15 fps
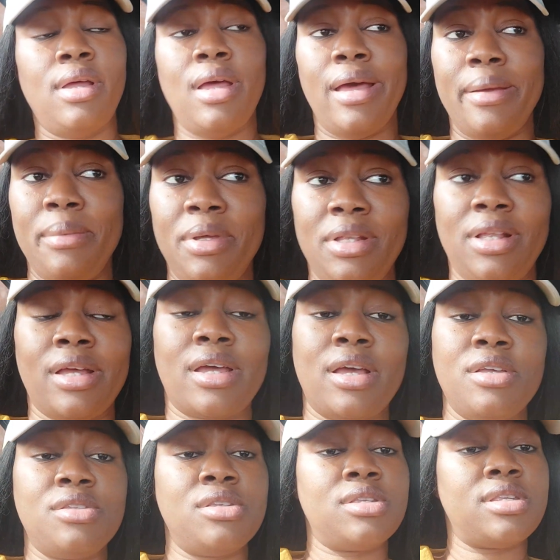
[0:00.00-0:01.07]
I mean, like
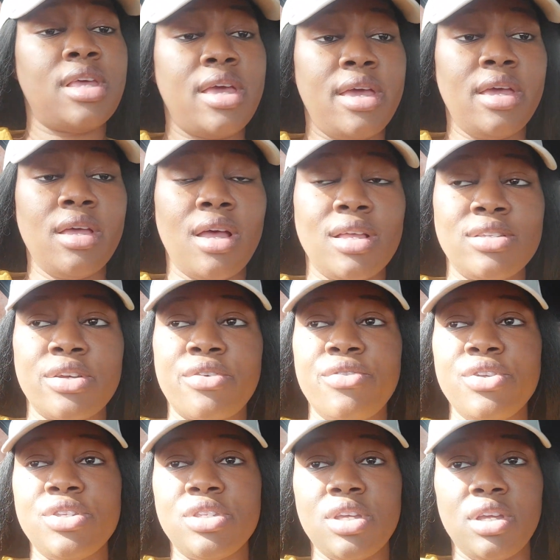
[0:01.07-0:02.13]
I used to say, as a
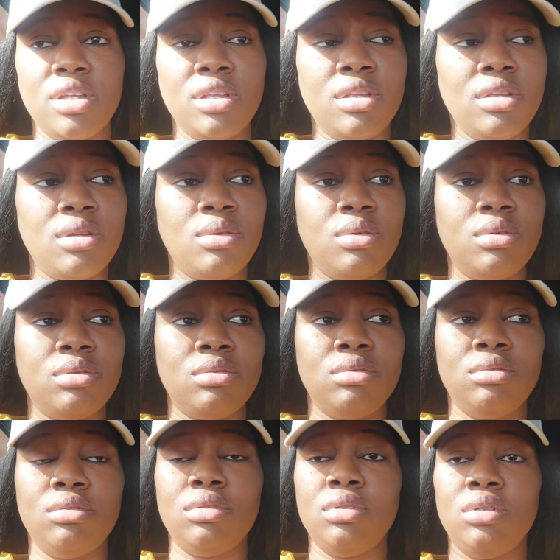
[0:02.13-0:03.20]
Christian,
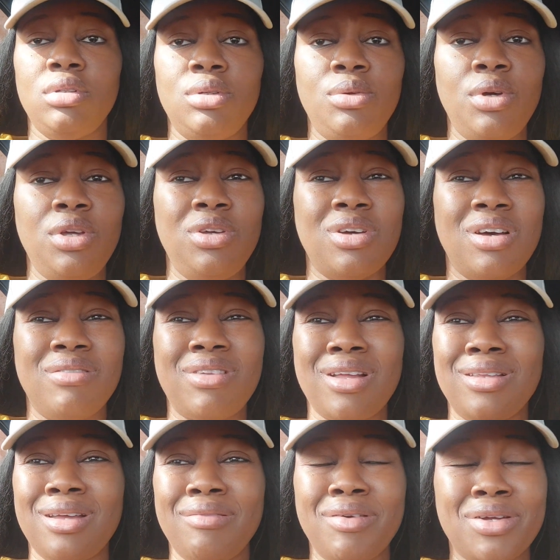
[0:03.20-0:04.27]
when you have
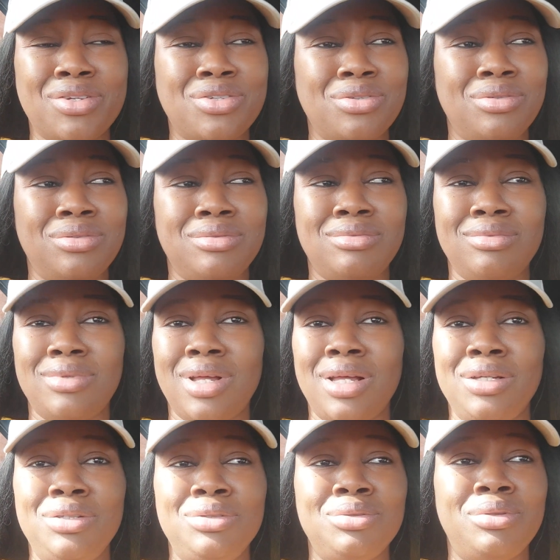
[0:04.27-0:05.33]
that direction
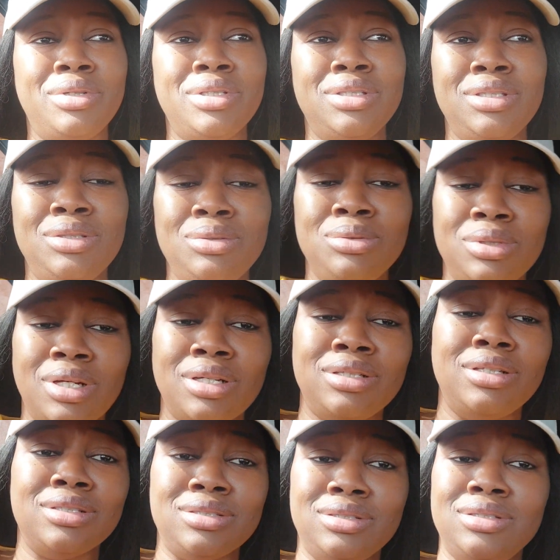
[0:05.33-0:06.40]
and you already know that,
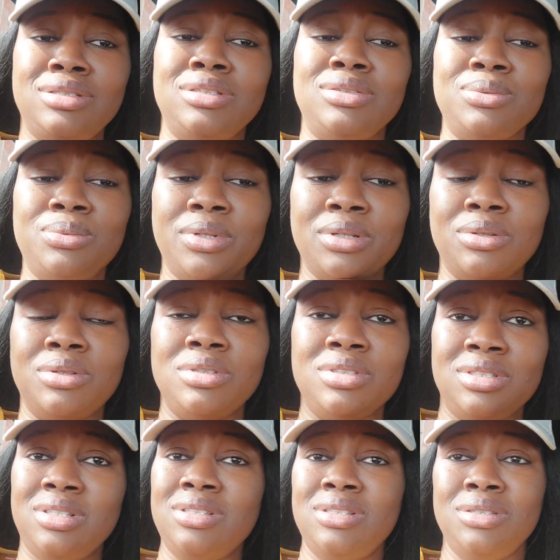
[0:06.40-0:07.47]
yes, this is where God
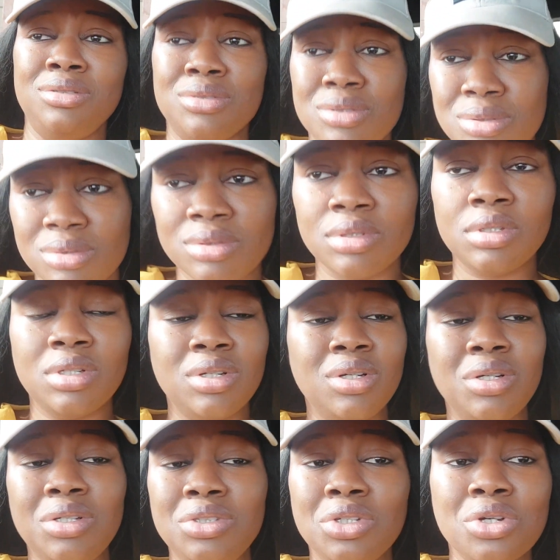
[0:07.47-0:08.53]
is leading you to,
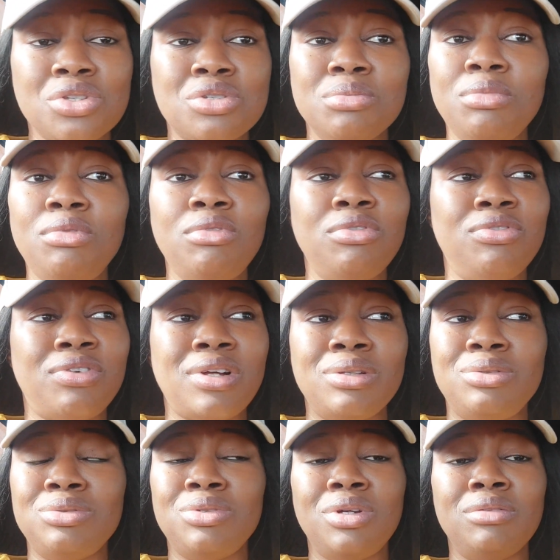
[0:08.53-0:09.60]
just move
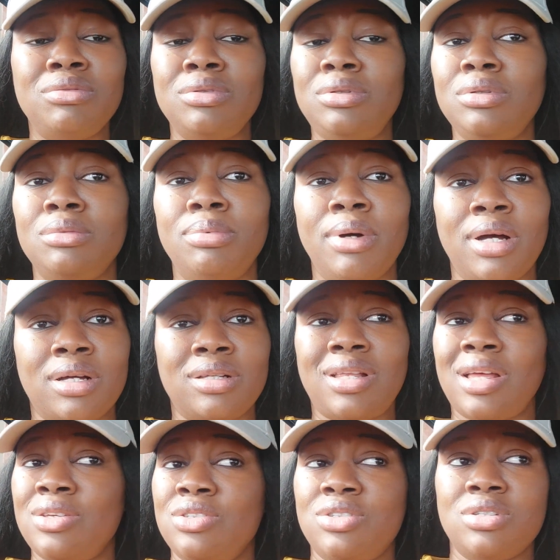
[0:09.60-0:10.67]
and do not even look back.
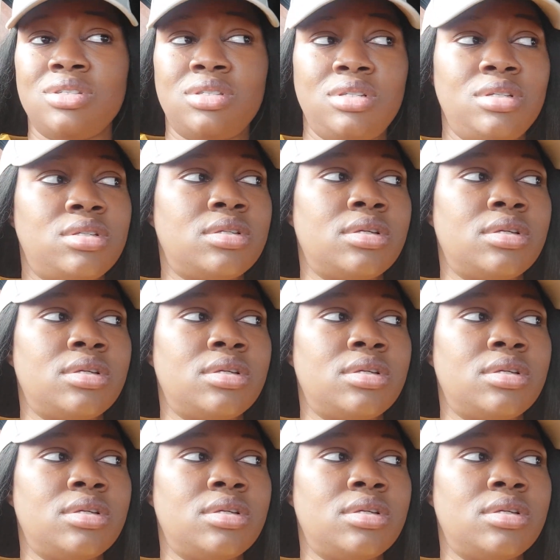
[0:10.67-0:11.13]
That's just it.